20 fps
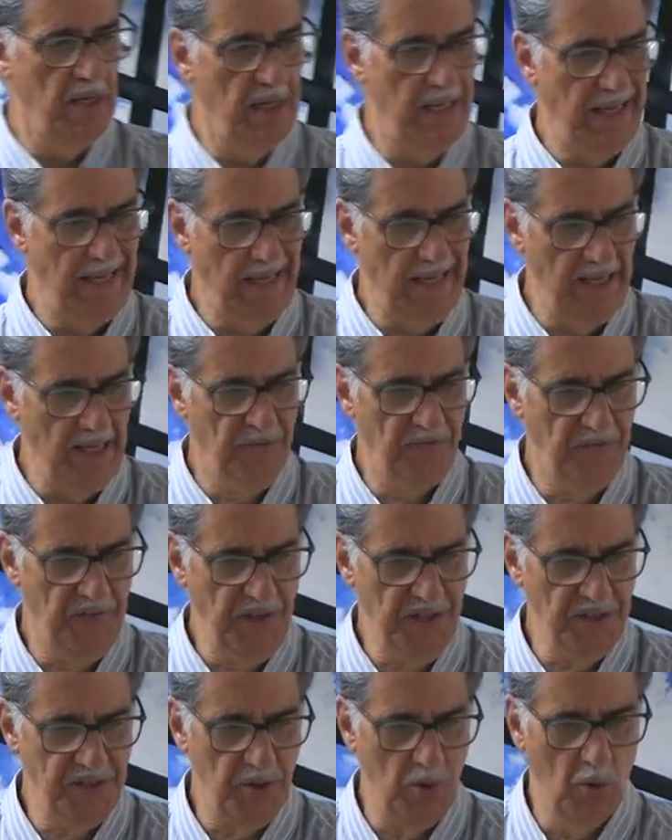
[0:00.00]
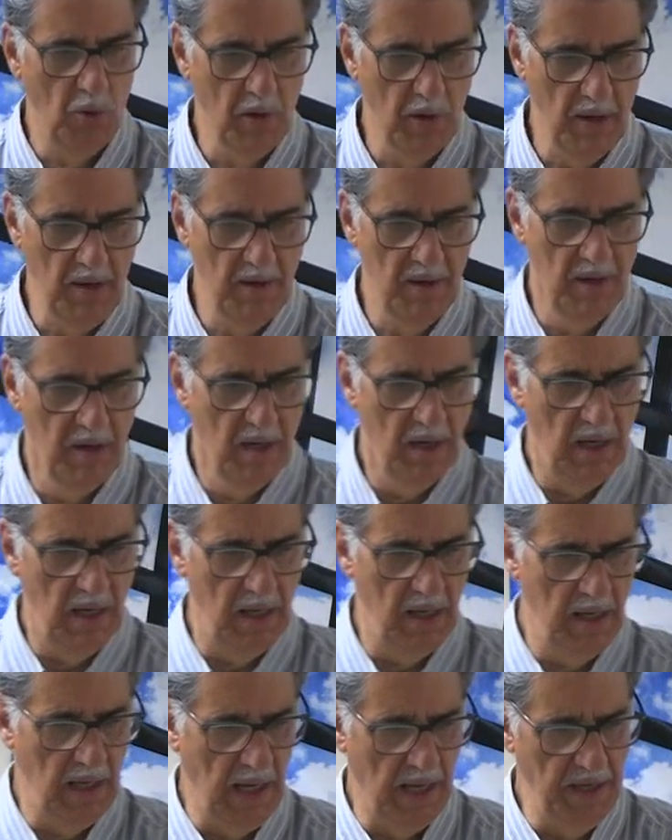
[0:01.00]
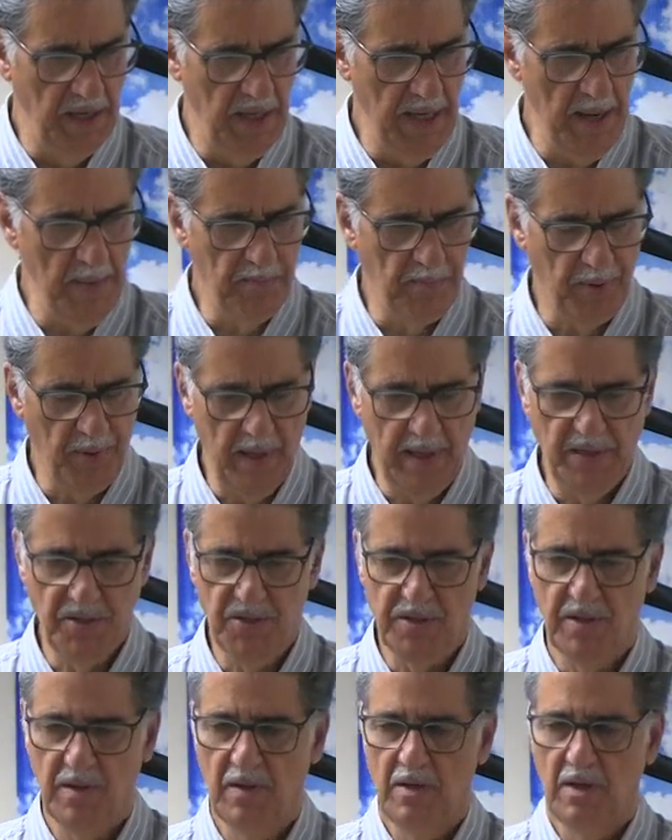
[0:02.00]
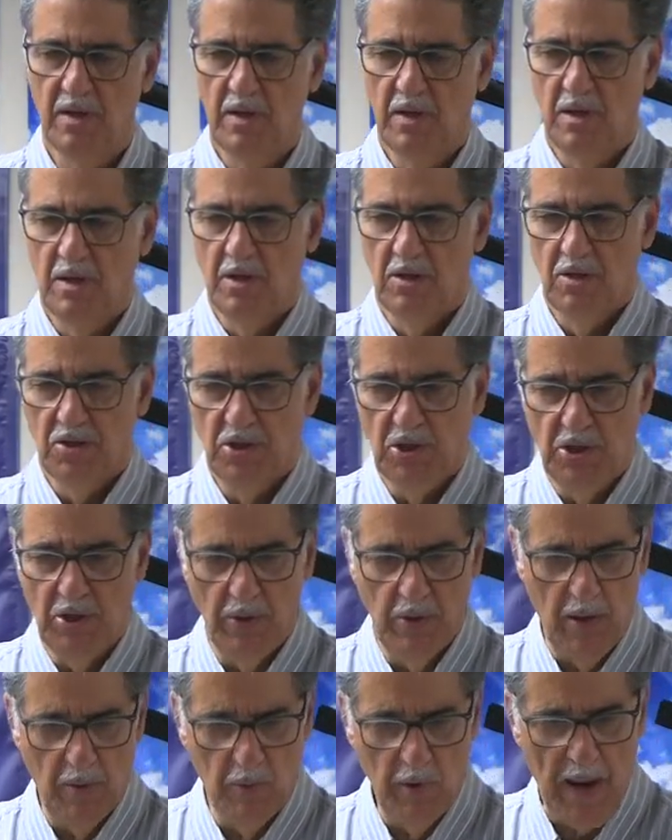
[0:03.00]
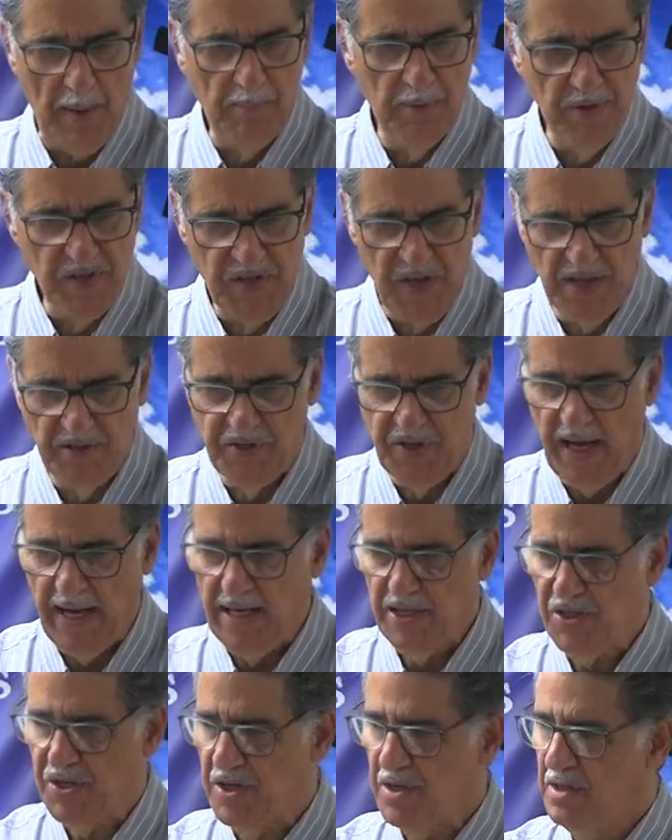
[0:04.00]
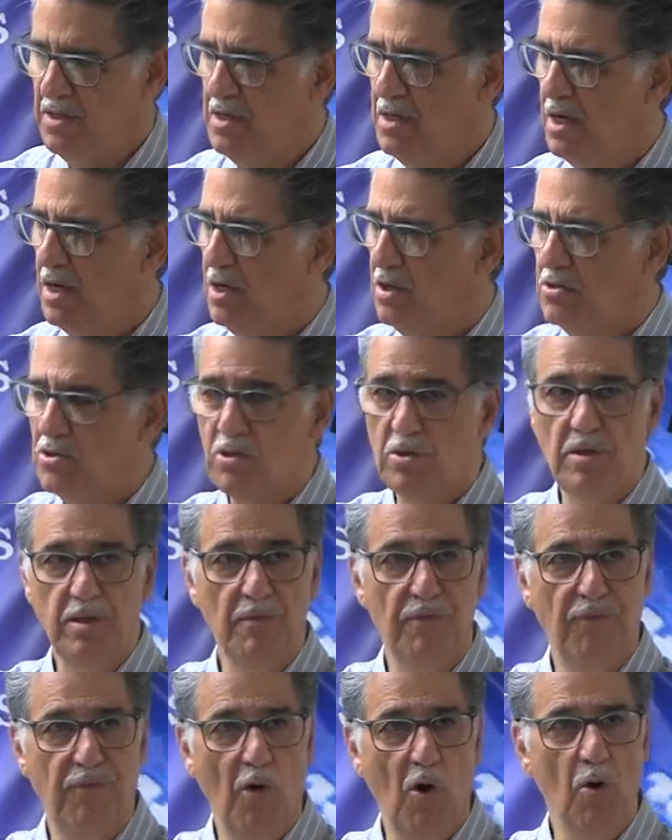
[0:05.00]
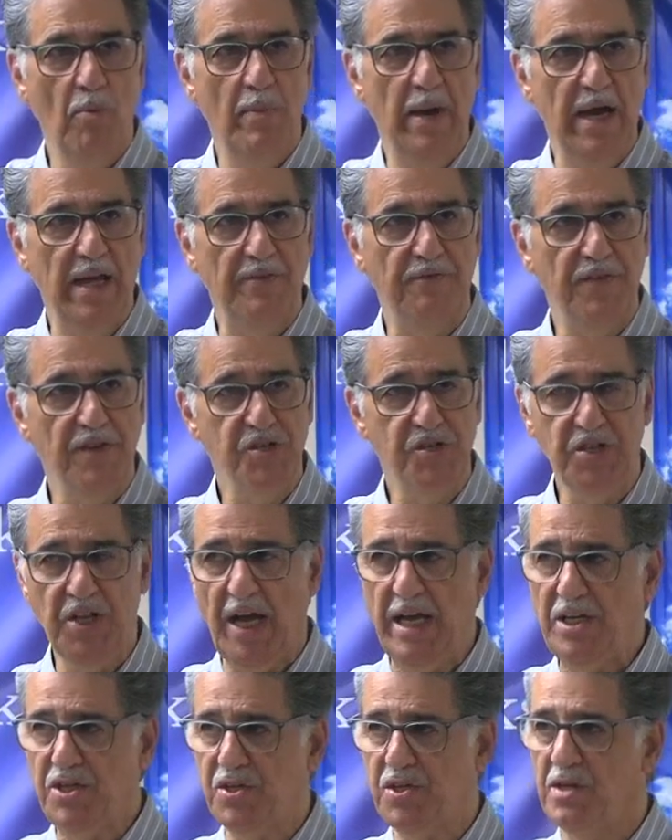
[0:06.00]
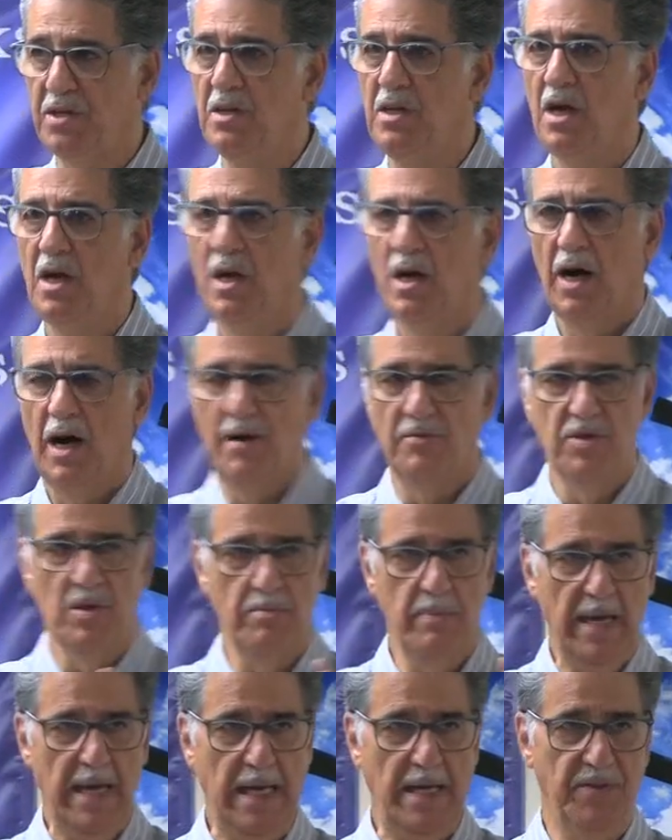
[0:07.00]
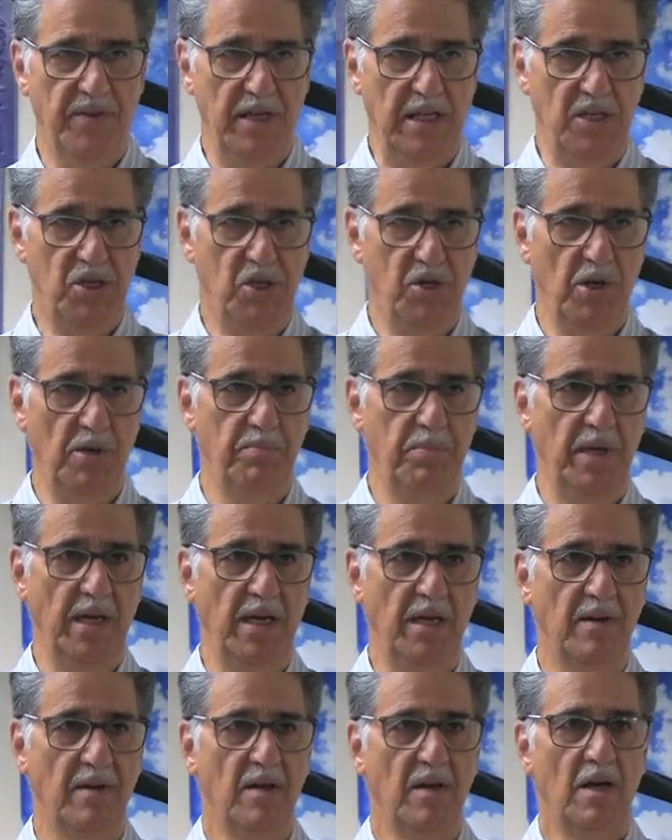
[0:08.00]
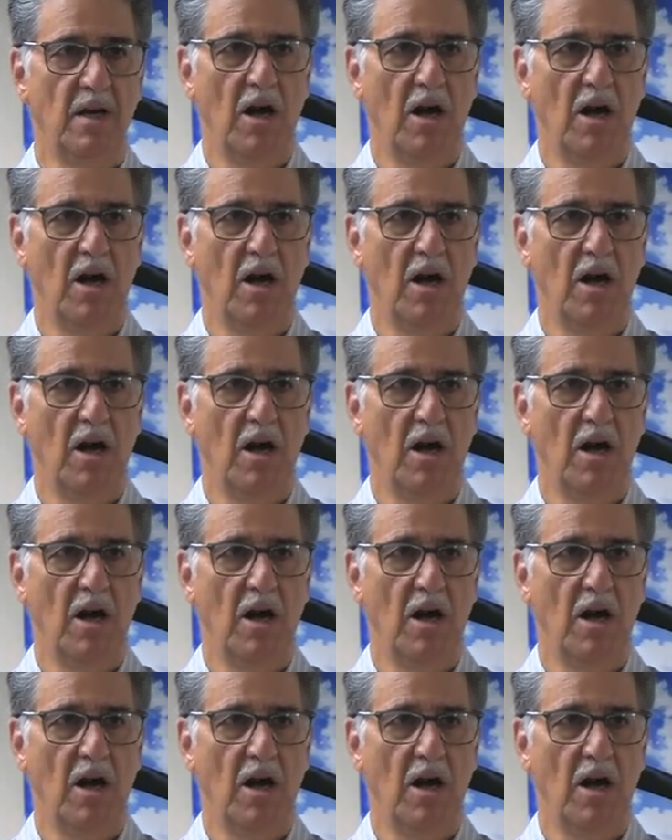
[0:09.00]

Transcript: an infant or a, a, an imprint to a representation to the full manifestation of the man that he should be.